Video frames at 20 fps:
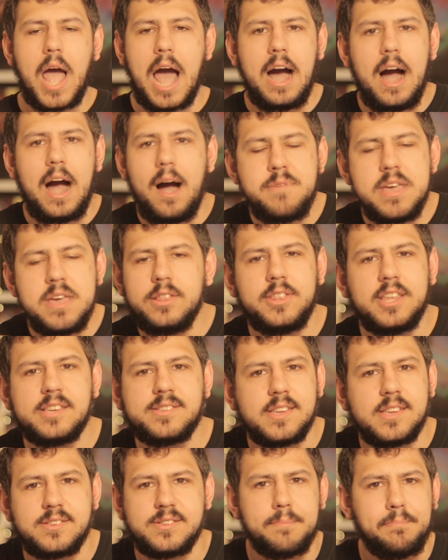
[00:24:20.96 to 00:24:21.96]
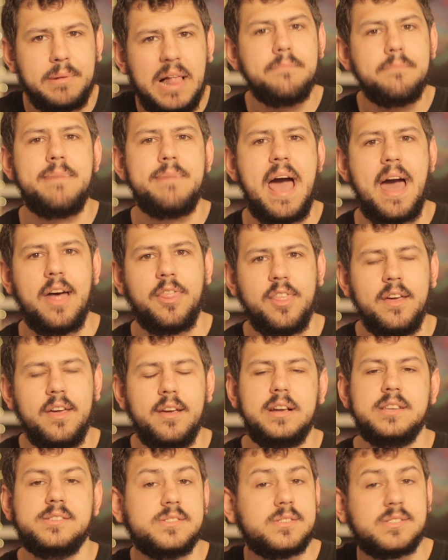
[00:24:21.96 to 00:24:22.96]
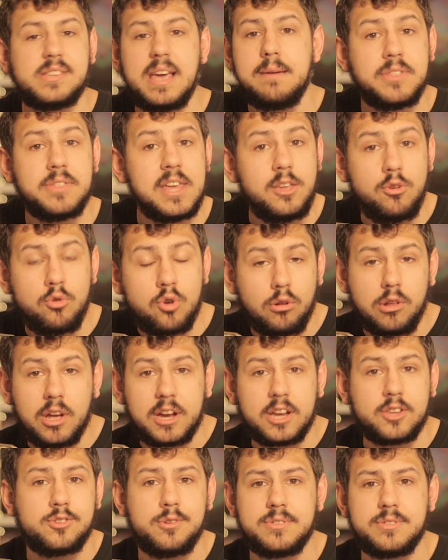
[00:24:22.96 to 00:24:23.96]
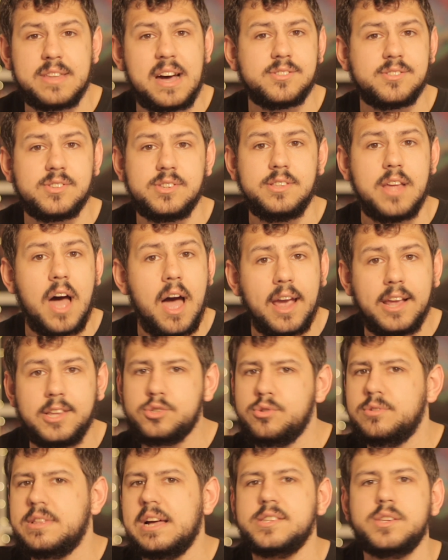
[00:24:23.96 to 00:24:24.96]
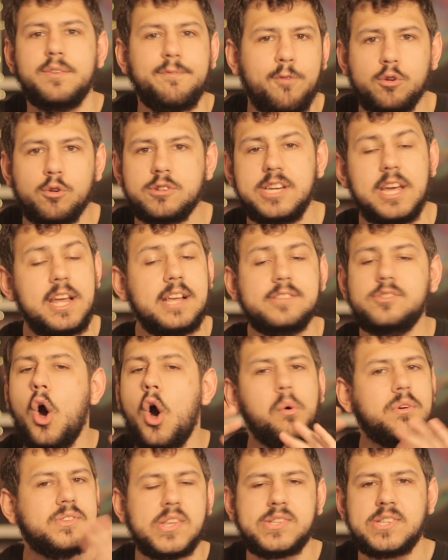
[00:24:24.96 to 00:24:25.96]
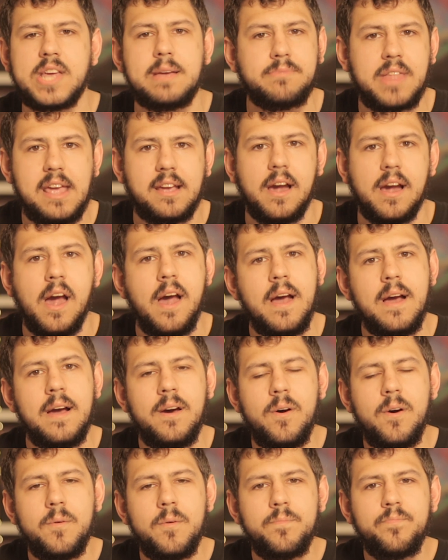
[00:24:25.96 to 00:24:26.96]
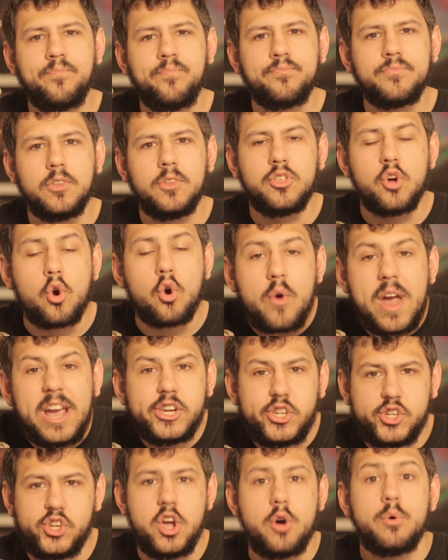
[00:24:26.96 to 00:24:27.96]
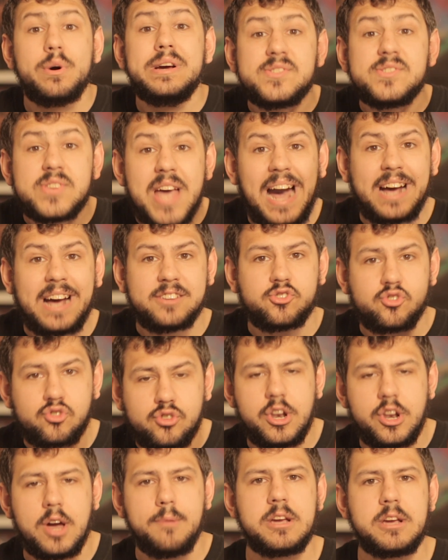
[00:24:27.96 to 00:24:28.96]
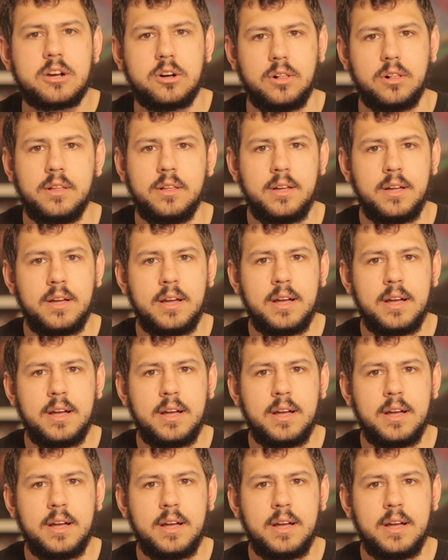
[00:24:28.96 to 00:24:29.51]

I mean, this is a bloodbath. It's the same thing. You go look at 2009, 2014. It's always the same thing. The ratio is astronomical.